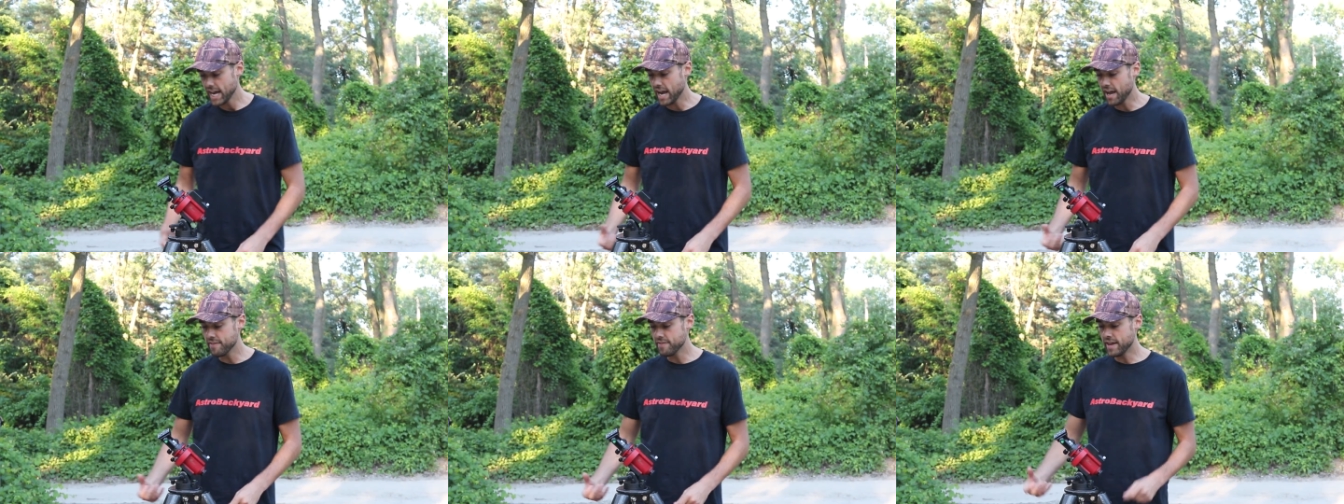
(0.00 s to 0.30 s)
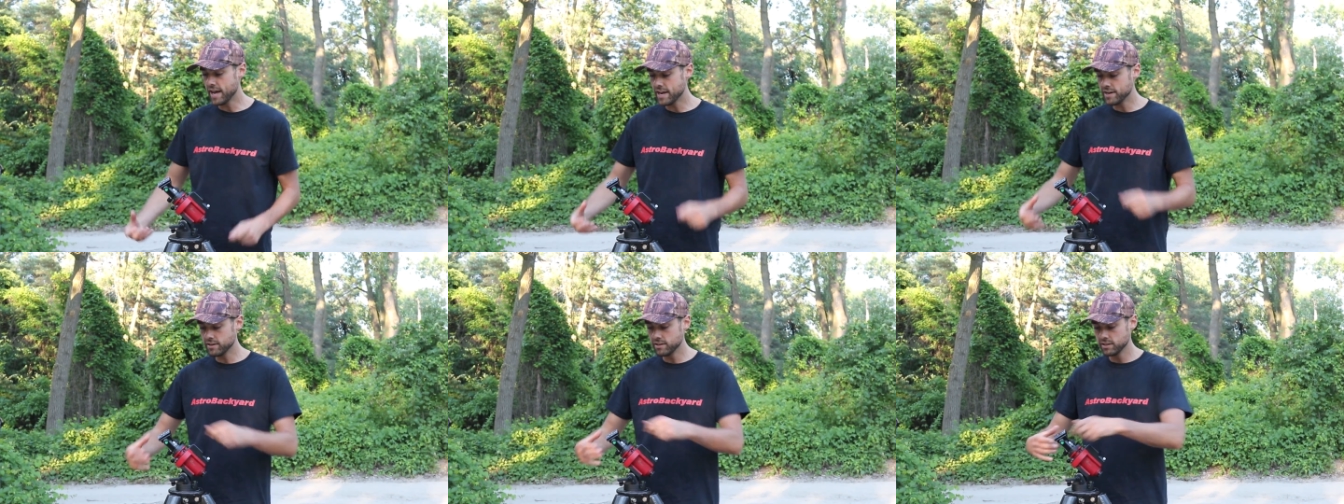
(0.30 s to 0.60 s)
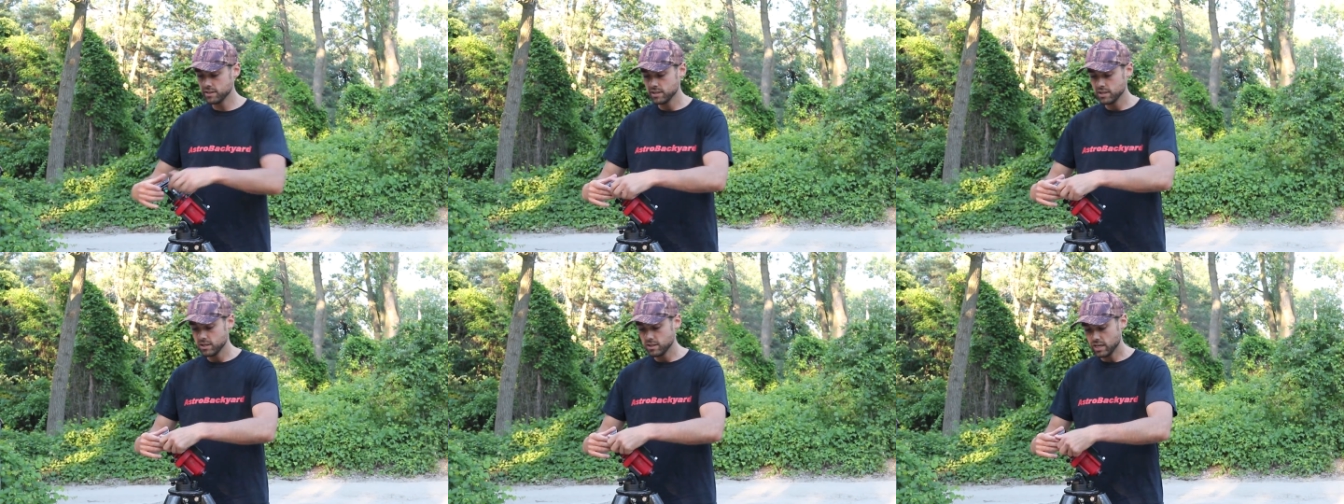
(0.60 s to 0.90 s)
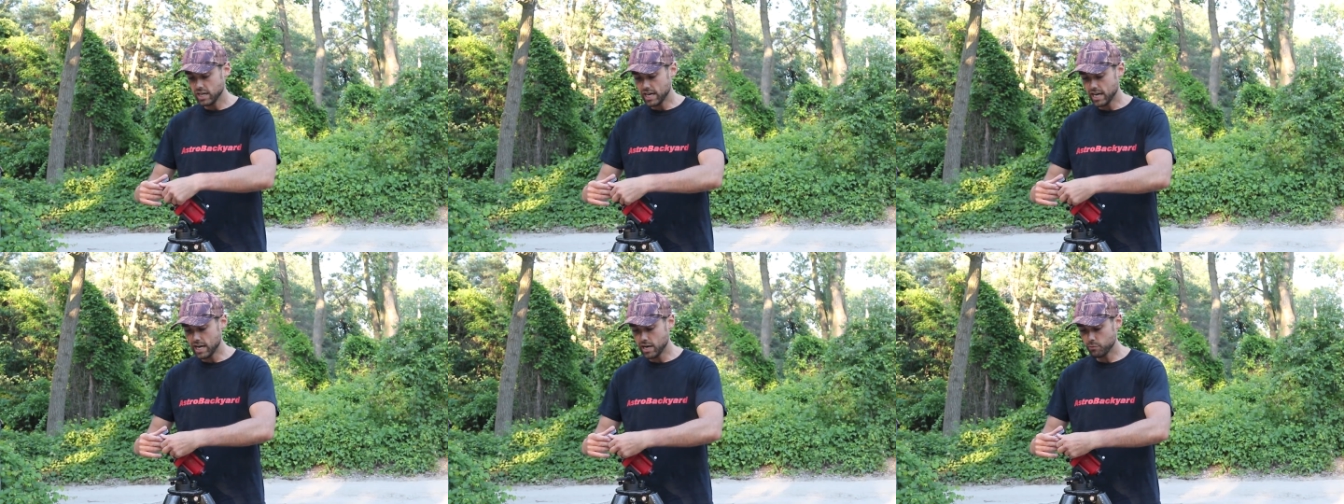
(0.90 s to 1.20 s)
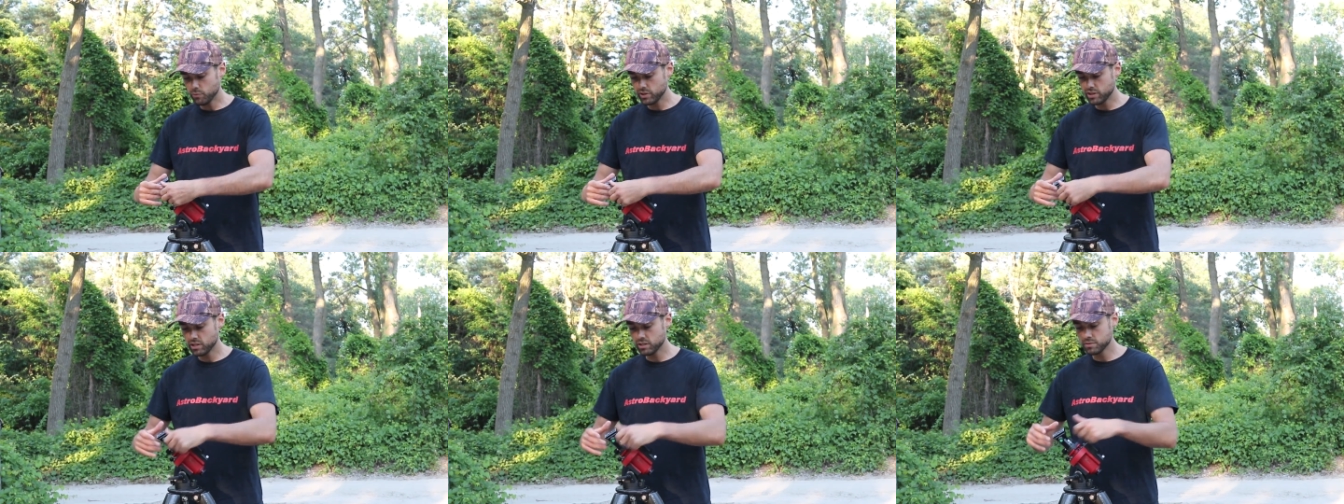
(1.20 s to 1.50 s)
and then uh,
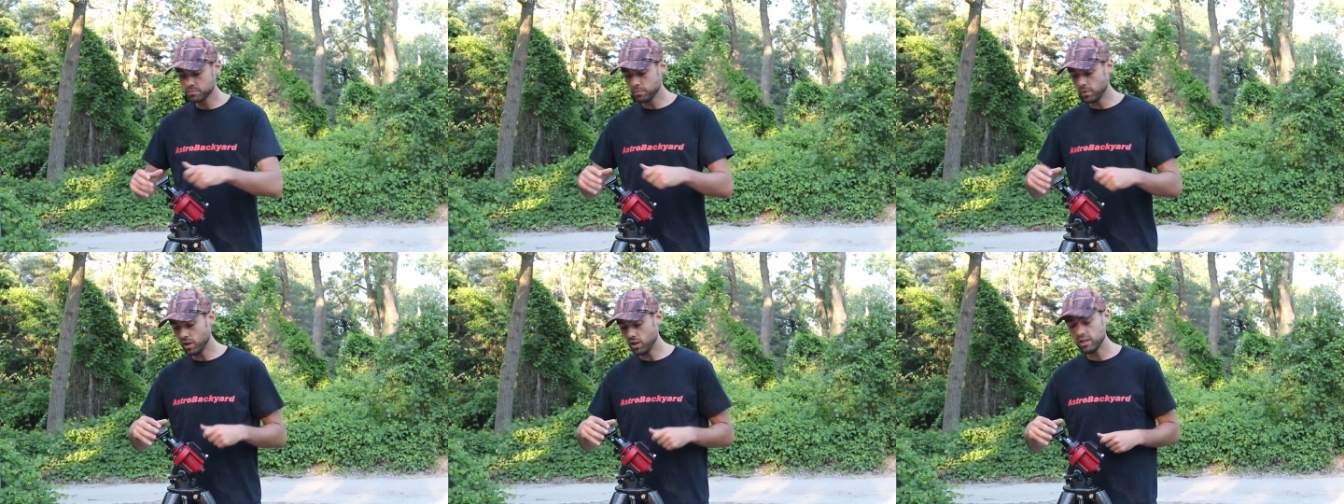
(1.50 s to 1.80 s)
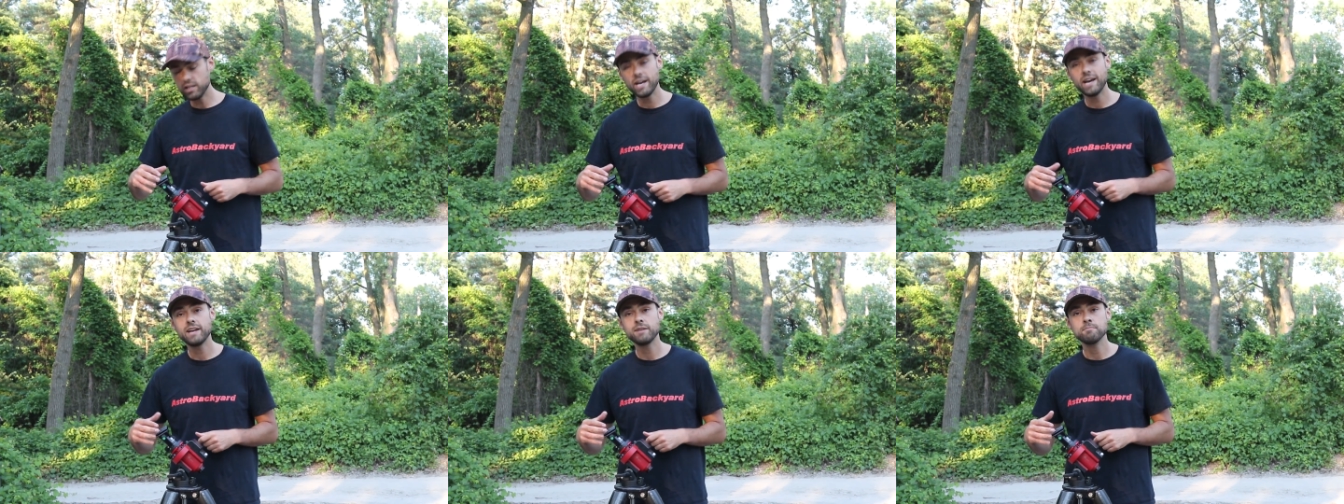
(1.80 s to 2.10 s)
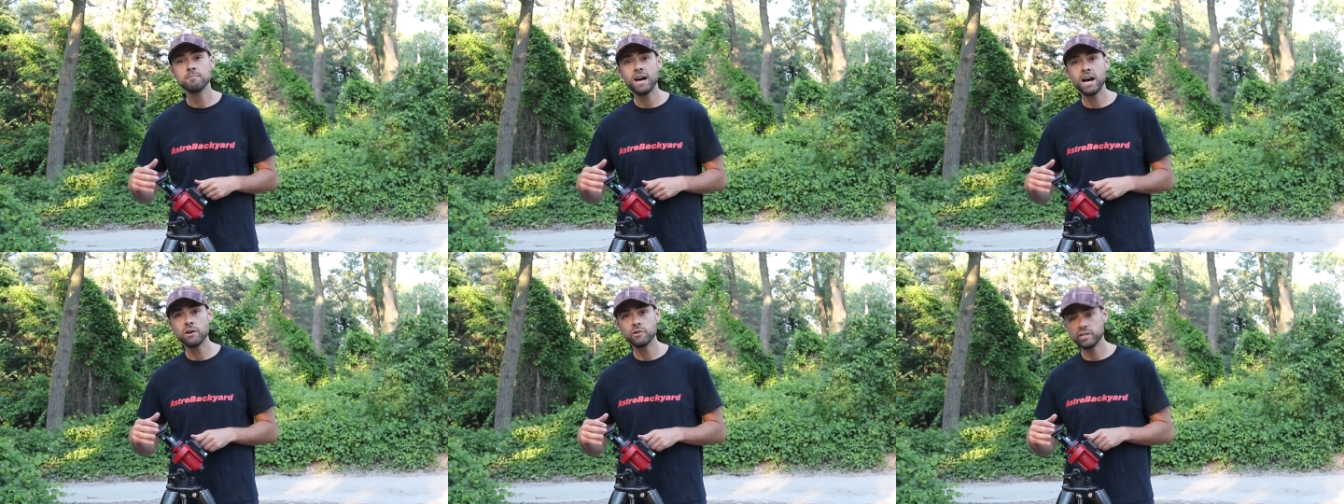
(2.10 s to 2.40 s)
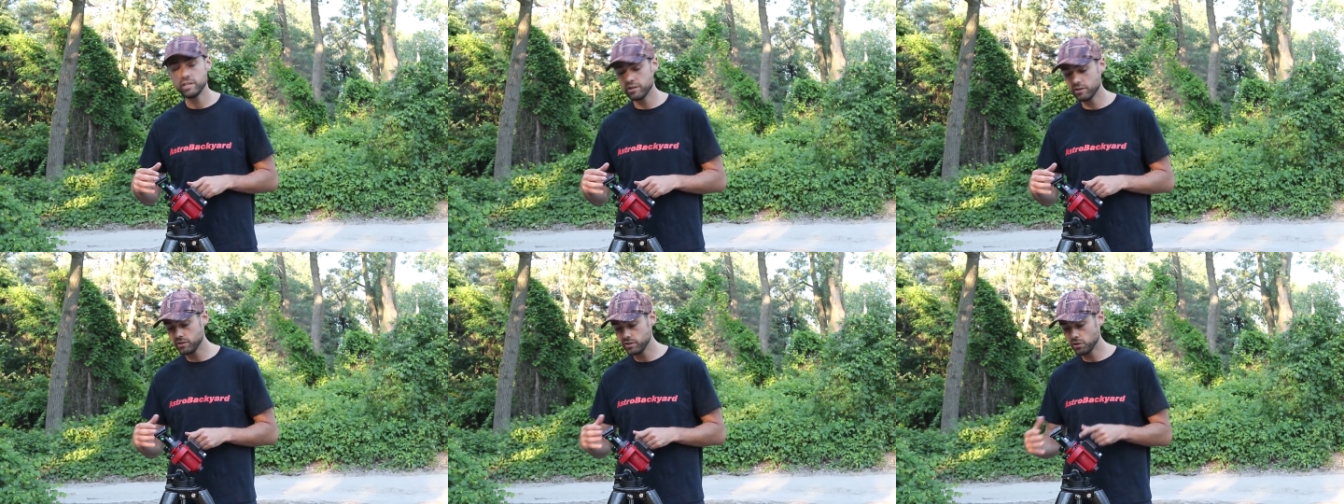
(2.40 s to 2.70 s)
with this ball head mount here,